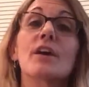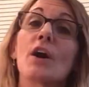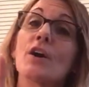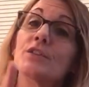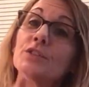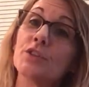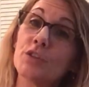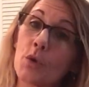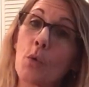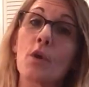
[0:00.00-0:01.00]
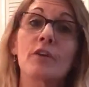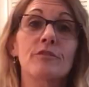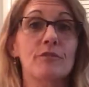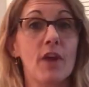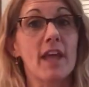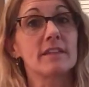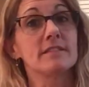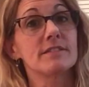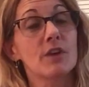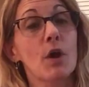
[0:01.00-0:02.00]
'Cause your
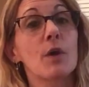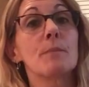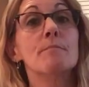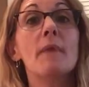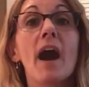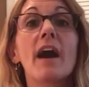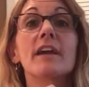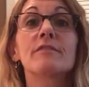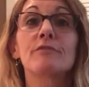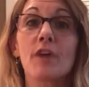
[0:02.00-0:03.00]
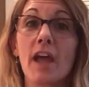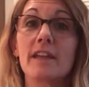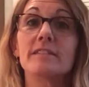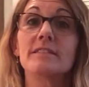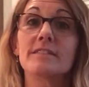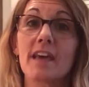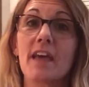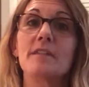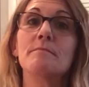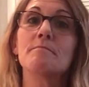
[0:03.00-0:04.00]
friends are my friends,
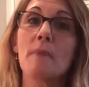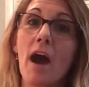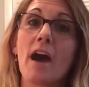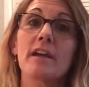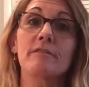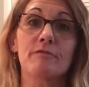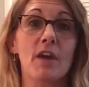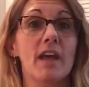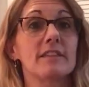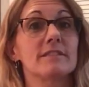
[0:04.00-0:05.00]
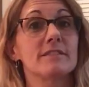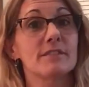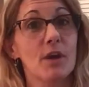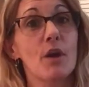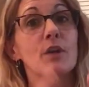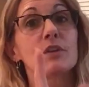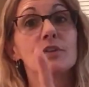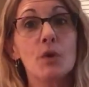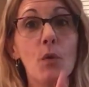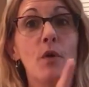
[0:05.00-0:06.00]
and my friends are
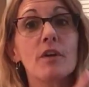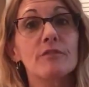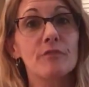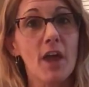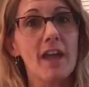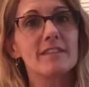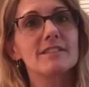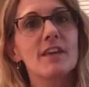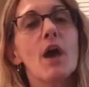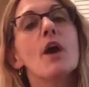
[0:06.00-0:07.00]
your friends.